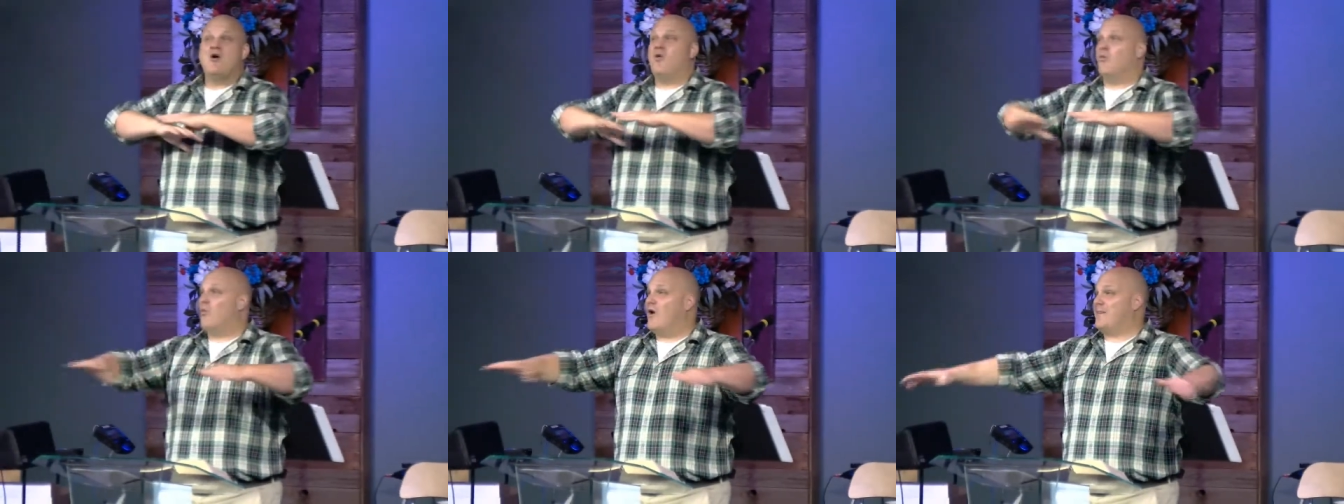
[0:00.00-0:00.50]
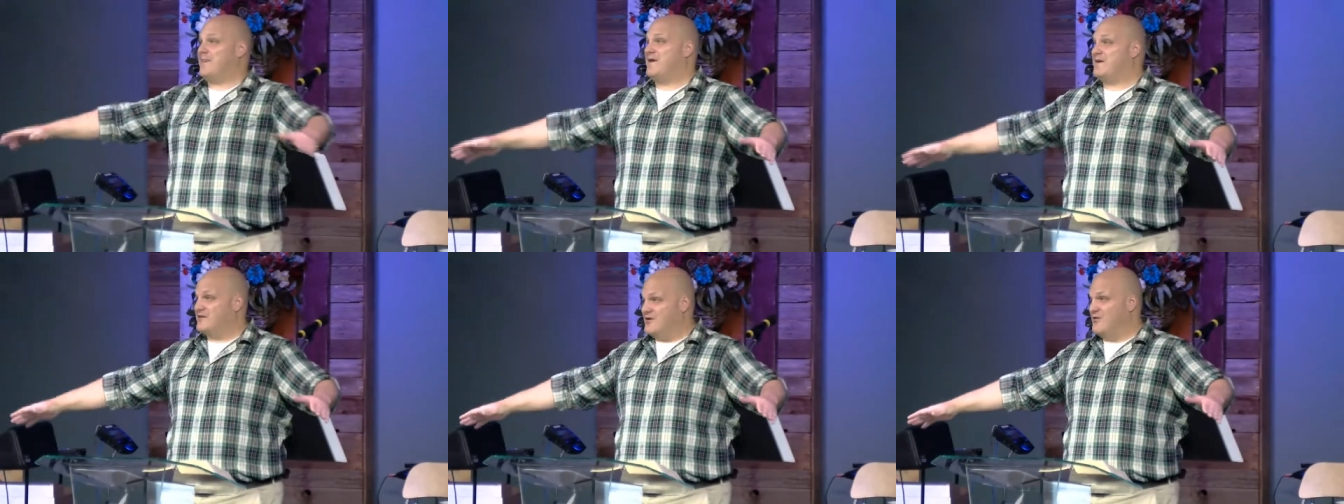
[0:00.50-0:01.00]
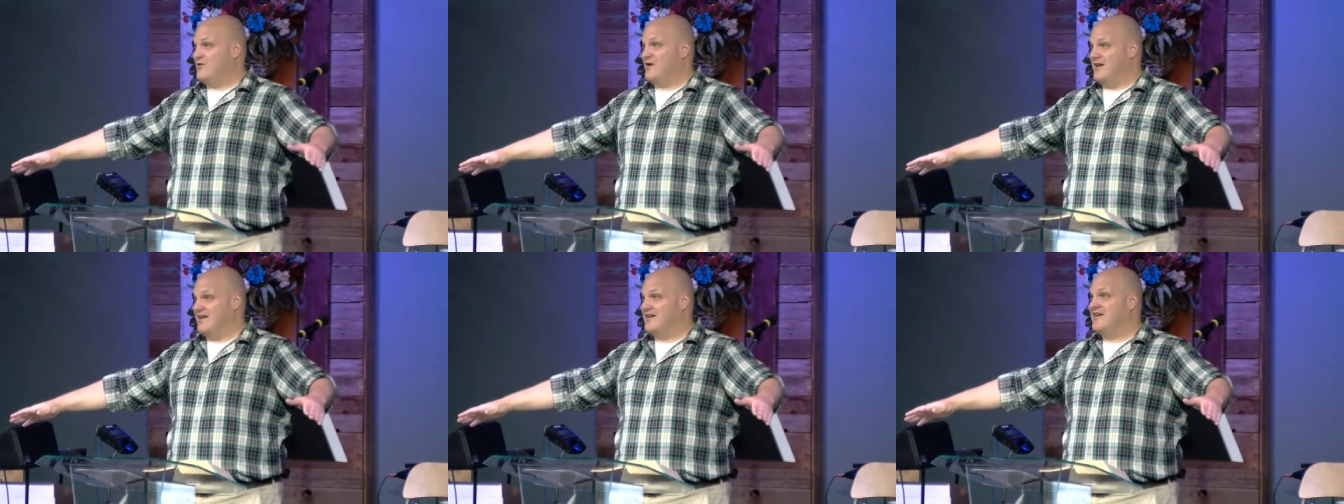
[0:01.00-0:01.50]
what they're
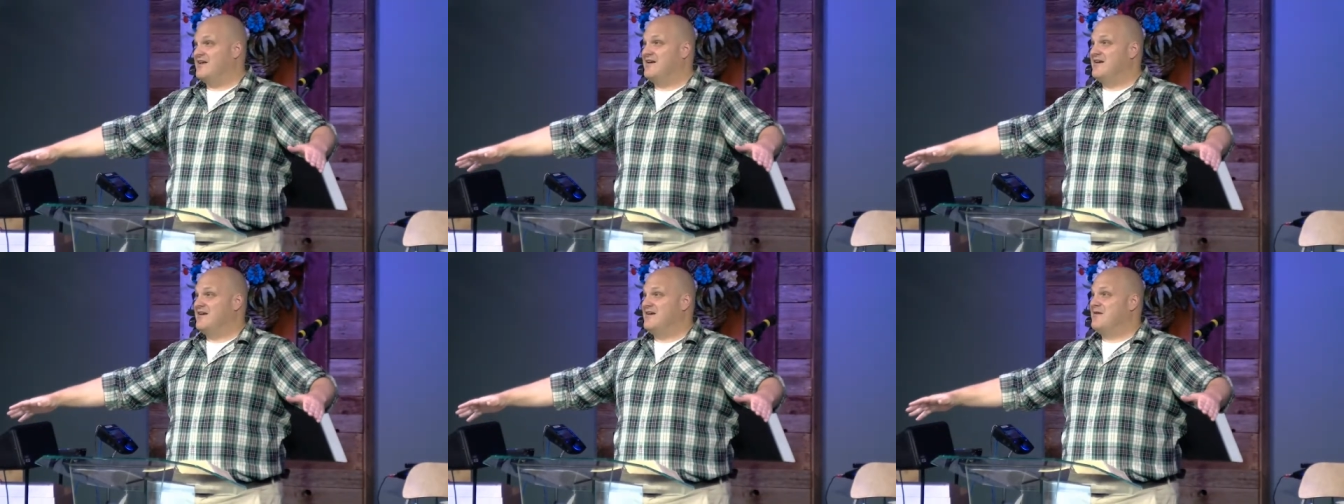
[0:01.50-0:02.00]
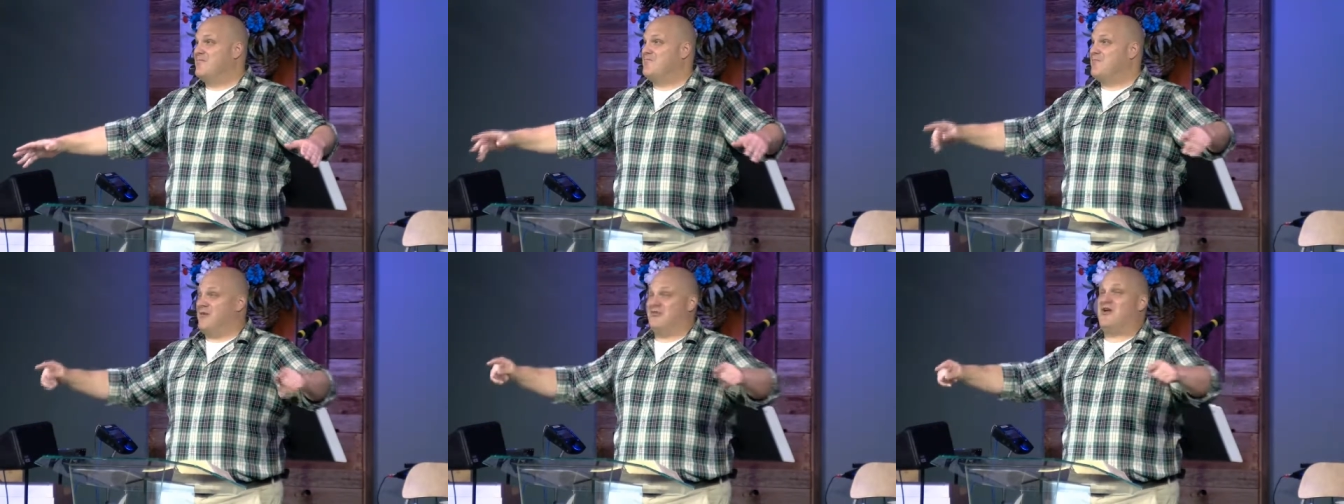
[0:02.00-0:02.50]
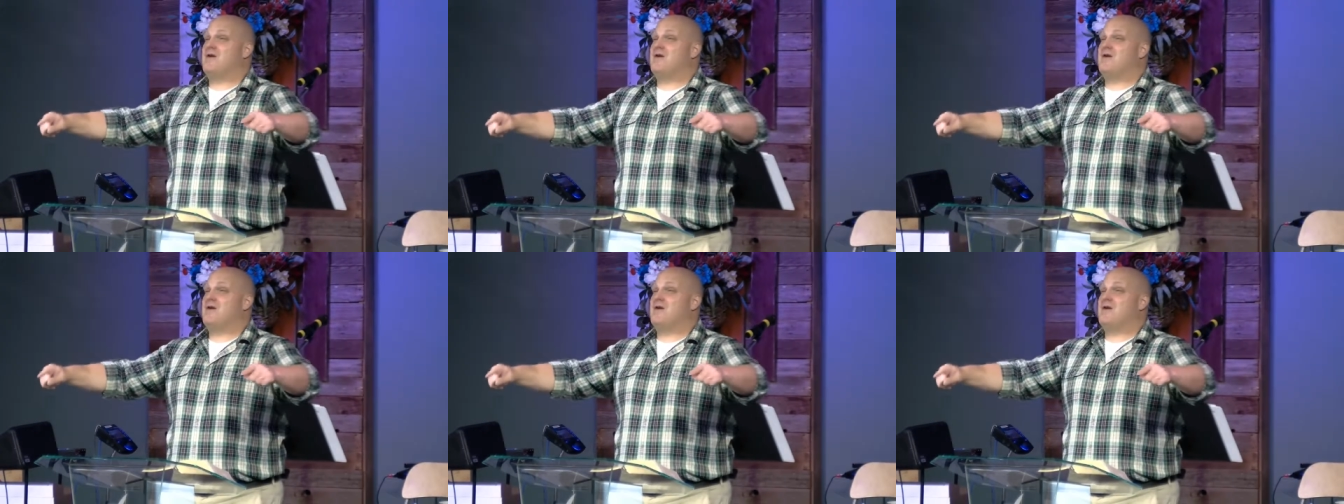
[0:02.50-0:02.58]
doing, but they're